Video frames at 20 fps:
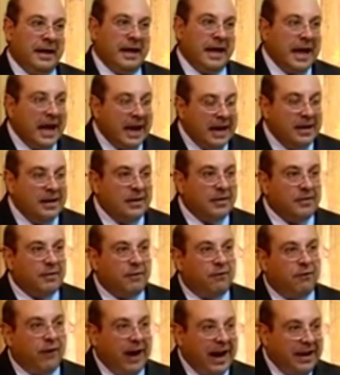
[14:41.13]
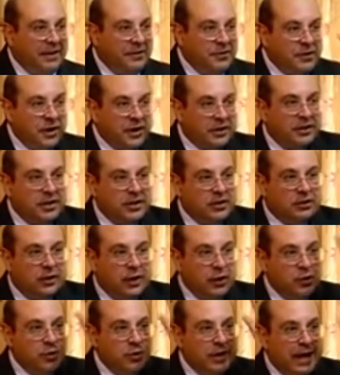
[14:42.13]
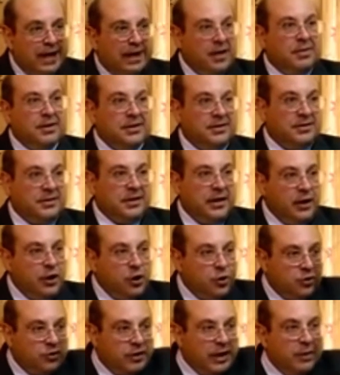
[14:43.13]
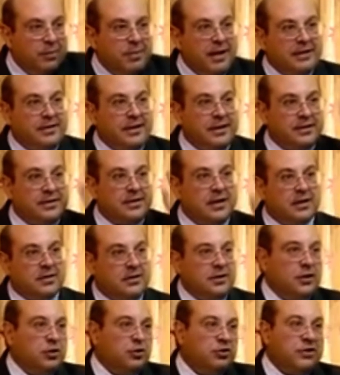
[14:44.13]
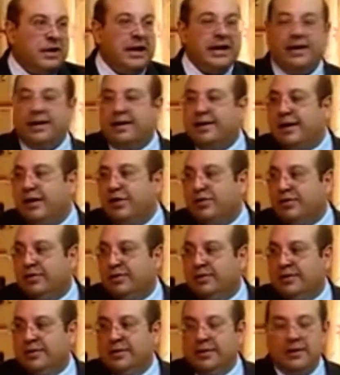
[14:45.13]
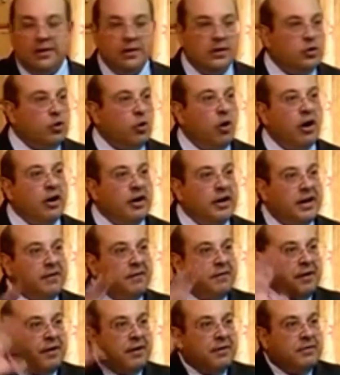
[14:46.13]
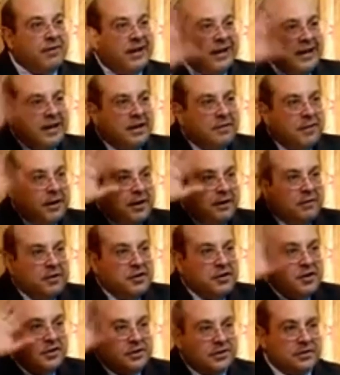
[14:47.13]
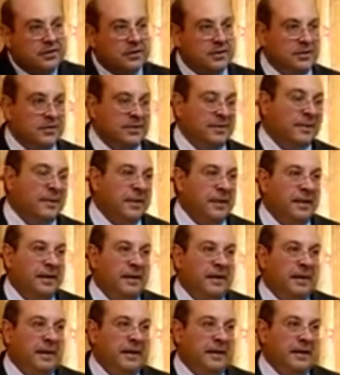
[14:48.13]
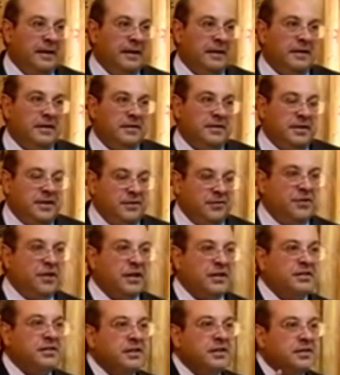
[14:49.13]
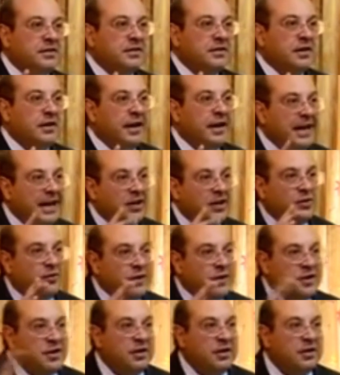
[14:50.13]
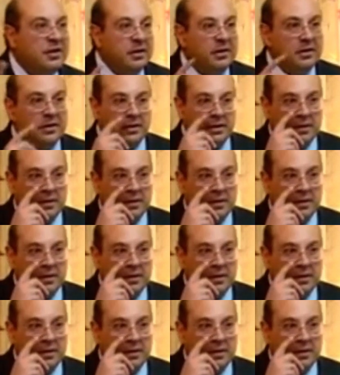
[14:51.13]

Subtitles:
And 5 judges were unanimous in using basic structure to strike it down, though on very different visions. Chief Justice Ray's vision